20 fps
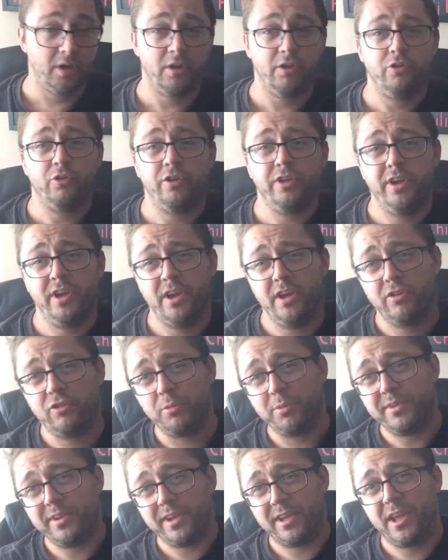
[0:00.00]
So yeah, so
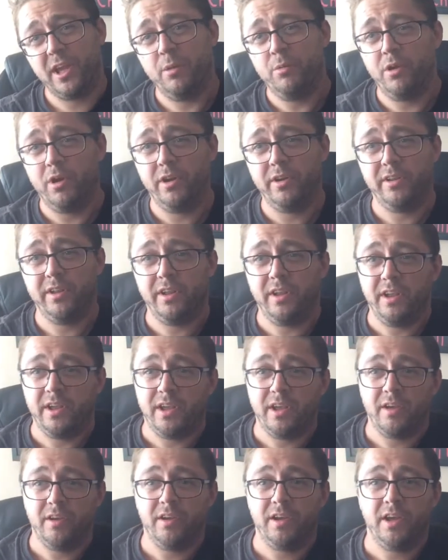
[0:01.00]
my dad came around. He
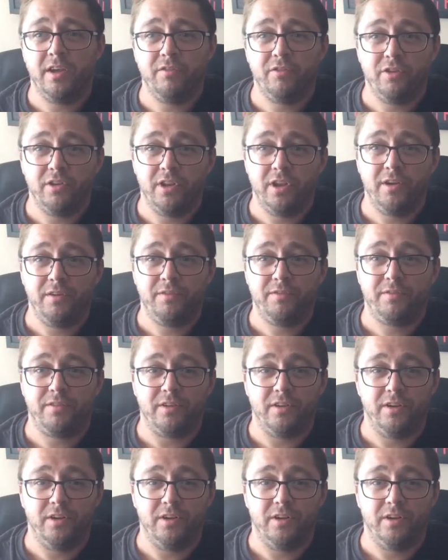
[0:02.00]
gave us a lift.